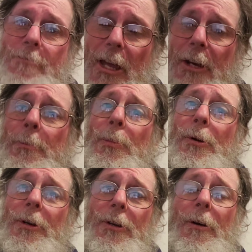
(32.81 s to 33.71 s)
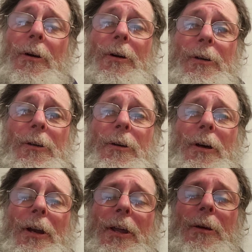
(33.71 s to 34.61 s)
That's pretty darn
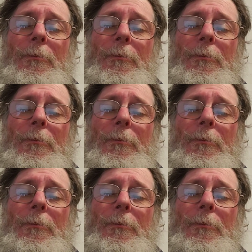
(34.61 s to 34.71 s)
good.